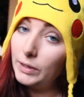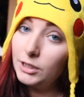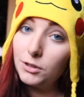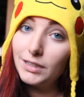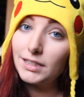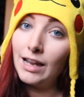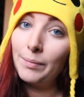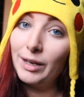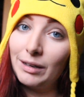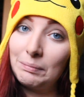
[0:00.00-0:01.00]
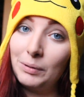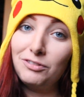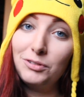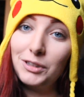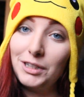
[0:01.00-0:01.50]
Winter is coming,
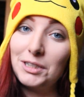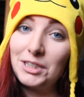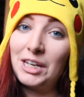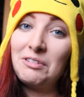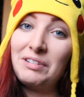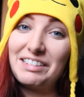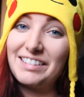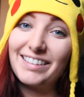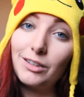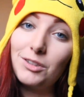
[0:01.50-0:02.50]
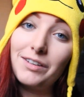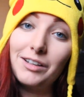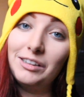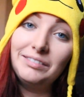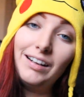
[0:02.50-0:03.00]
but Florida doesn't get winter,
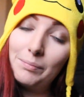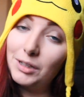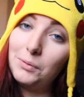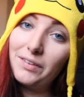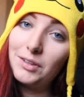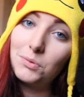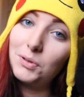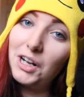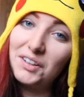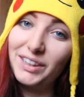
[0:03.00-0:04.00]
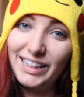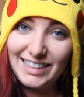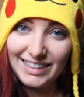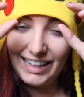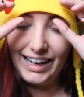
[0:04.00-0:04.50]
so I'm gonna wear this
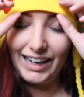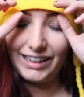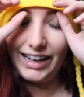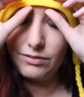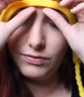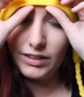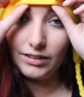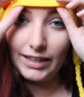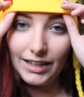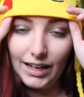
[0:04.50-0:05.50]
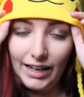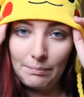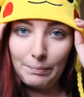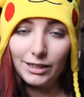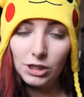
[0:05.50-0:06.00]
regardless, and I feel like I
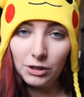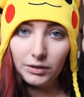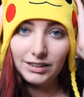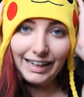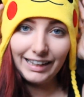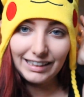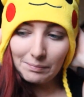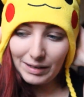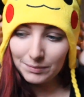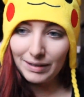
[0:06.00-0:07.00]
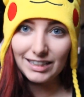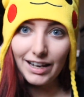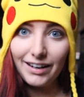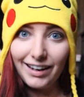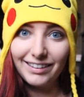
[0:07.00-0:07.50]
am matching with Dan, and it makes me
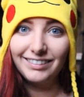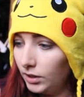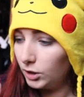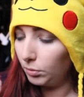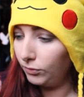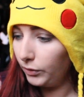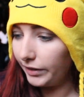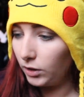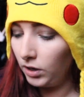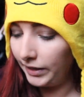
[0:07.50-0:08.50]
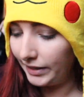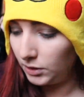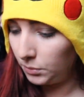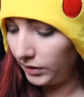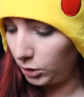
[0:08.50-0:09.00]
excited! So before I go on, I
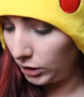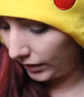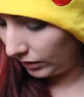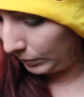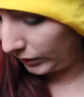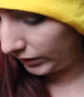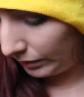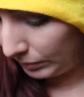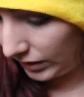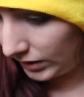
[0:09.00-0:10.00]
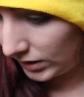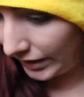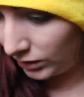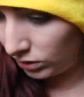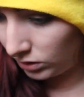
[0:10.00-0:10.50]
do want to check the booklet, because
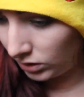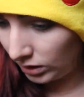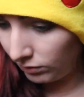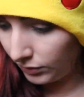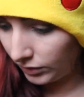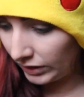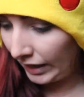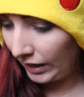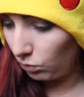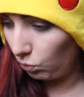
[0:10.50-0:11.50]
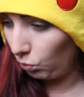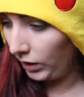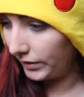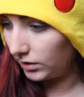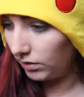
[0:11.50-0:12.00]
I did forget
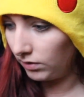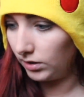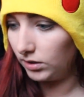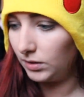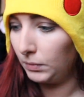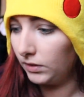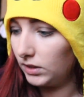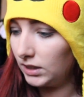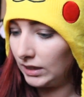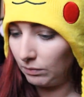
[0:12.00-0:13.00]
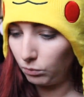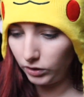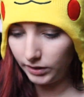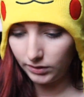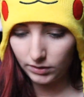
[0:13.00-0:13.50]
what this month's theme
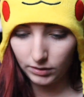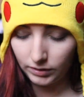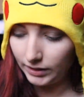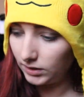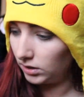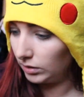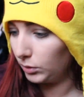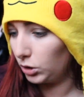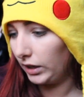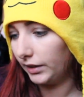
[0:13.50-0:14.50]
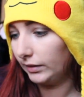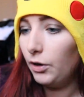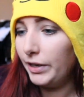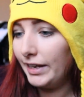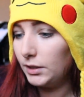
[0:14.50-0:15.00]
was, so let's double check.
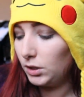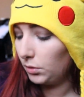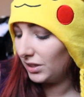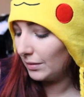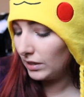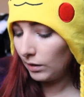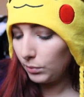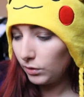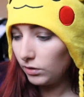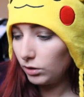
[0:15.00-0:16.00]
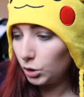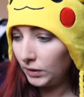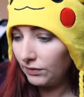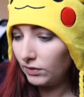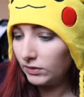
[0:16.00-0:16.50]
Okay, so September
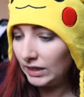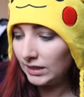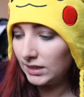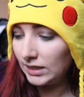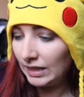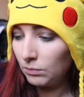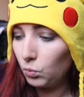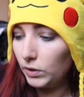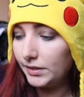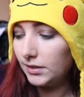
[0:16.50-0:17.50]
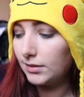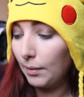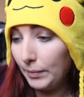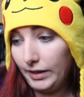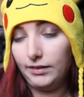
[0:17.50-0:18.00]
2015's theme was
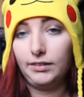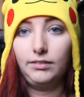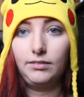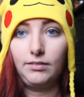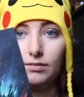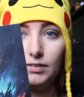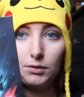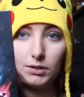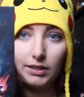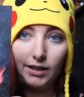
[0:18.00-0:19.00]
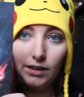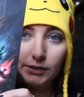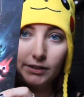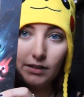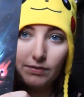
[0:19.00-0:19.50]
Summon. Here's the
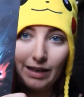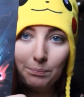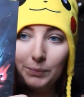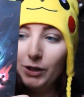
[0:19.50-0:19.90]
cover of that